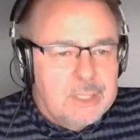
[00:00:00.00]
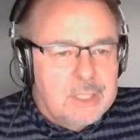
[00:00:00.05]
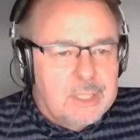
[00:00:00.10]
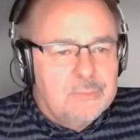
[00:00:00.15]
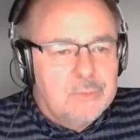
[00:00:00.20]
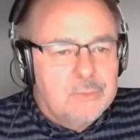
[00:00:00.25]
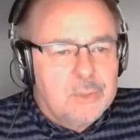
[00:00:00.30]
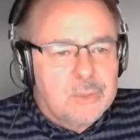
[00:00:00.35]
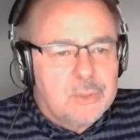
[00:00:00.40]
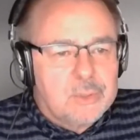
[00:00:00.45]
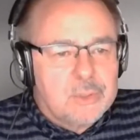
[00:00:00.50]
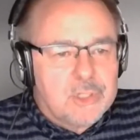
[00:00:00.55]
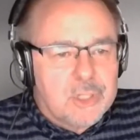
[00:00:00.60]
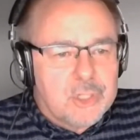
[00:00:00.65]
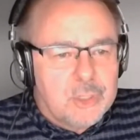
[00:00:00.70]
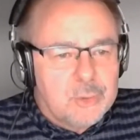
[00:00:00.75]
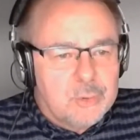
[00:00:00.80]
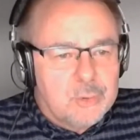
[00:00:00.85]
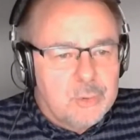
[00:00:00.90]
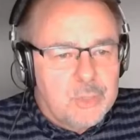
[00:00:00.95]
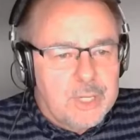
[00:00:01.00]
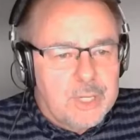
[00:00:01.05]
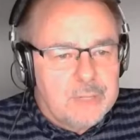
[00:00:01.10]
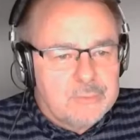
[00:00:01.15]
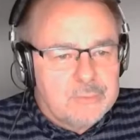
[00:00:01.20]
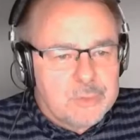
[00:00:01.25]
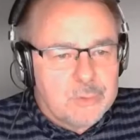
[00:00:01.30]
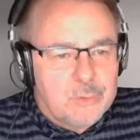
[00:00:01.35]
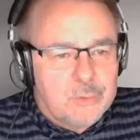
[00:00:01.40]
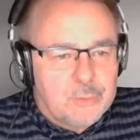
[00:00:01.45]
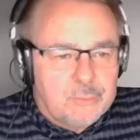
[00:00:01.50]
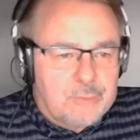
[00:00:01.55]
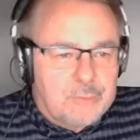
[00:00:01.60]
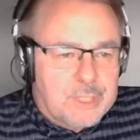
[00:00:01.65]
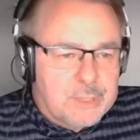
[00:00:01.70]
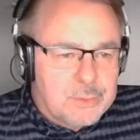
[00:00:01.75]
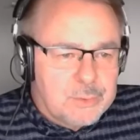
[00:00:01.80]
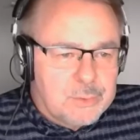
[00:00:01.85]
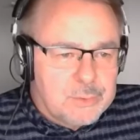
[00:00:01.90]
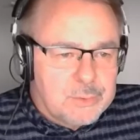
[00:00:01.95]
if you can show you have strong
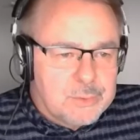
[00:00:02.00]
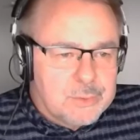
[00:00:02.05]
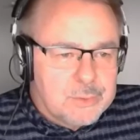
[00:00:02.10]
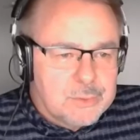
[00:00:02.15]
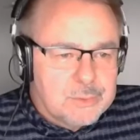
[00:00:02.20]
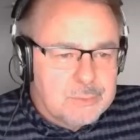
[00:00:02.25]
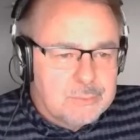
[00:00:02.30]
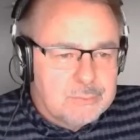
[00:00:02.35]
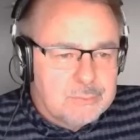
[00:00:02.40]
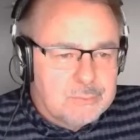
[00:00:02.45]
values?